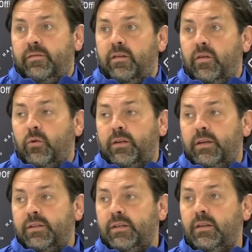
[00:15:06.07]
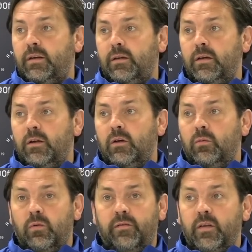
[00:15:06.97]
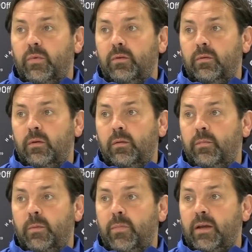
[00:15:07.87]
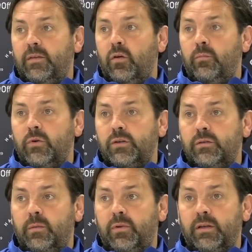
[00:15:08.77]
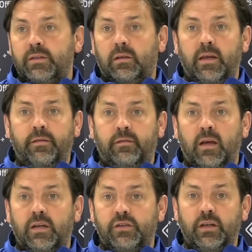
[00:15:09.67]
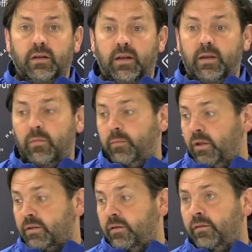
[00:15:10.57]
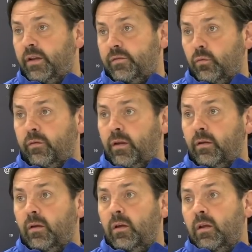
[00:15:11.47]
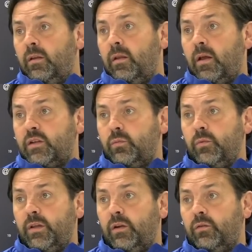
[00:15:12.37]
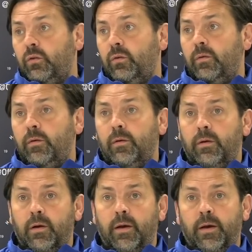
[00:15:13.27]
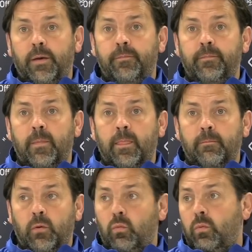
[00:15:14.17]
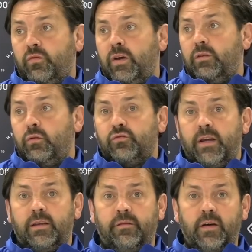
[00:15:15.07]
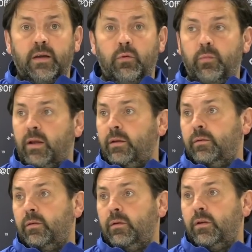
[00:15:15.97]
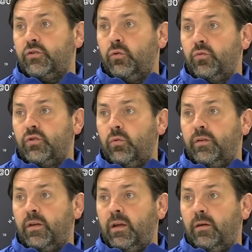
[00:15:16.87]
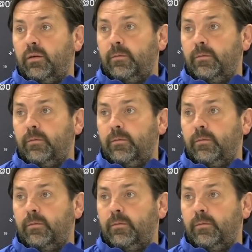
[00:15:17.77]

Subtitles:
for everybody to see that we haven't been in big in numbers, the players that left last year and then players that have left over the last week or two. But what we're trying to do is rectify by bringing a strong squad together.